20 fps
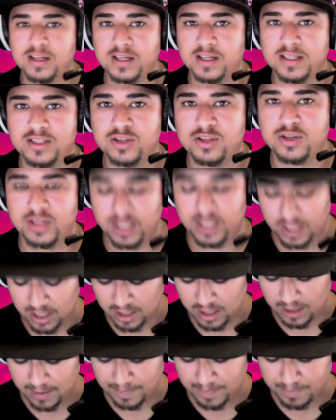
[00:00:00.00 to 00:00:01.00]
to
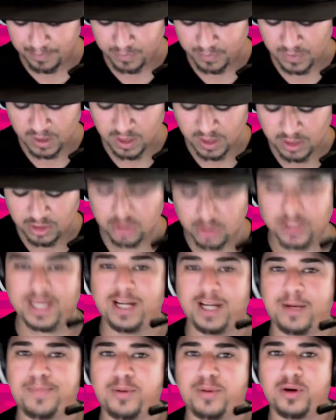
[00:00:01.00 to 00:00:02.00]
the
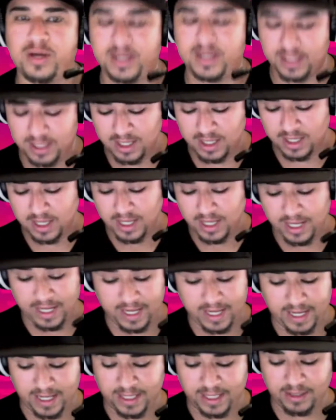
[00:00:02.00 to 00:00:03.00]
airport,
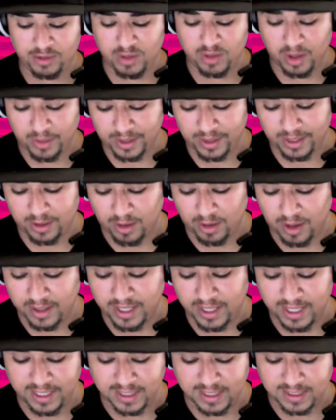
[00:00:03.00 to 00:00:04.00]
and you already know how
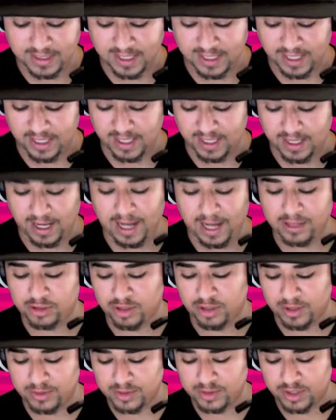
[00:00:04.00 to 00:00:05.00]
that is. Like, I thought I
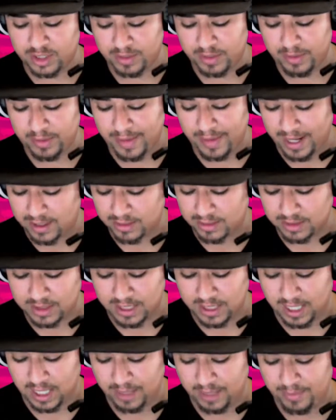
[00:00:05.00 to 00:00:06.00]
was gonna be back on
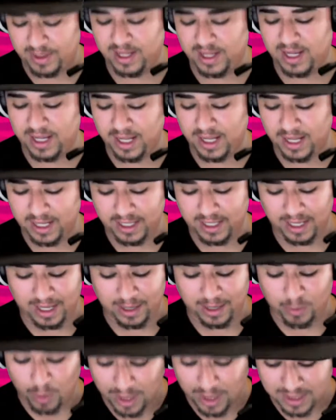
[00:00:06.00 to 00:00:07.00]
time. I
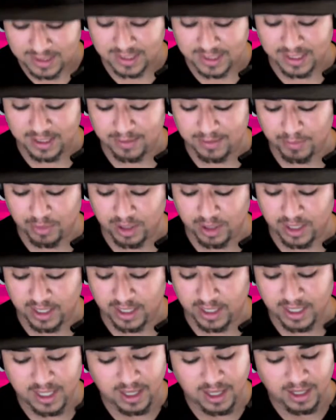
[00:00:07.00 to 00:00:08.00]
wasn't, but
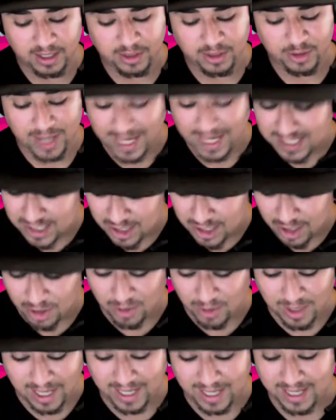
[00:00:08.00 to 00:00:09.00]
you guys know,
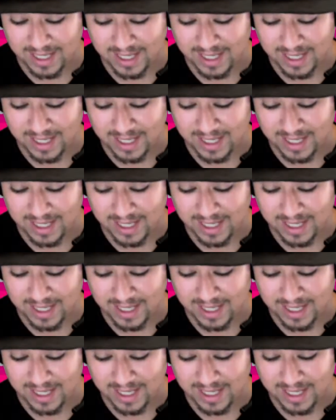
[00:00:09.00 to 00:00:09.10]
like,